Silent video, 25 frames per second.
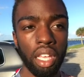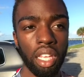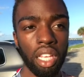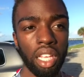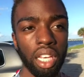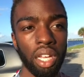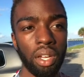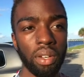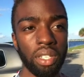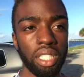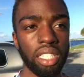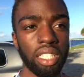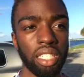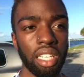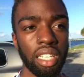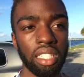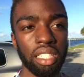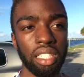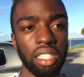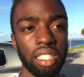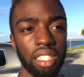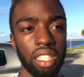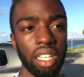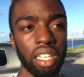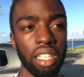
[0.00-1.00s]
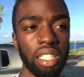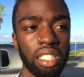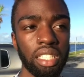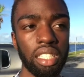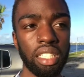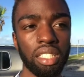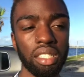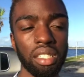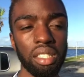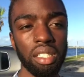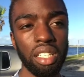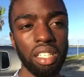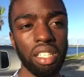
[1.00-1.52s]
It's
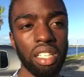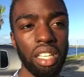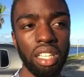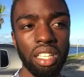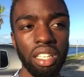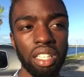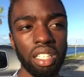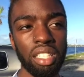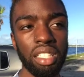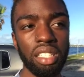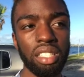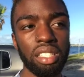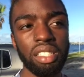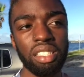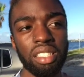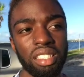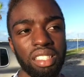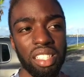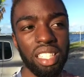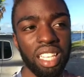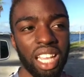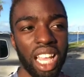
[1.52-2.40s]
these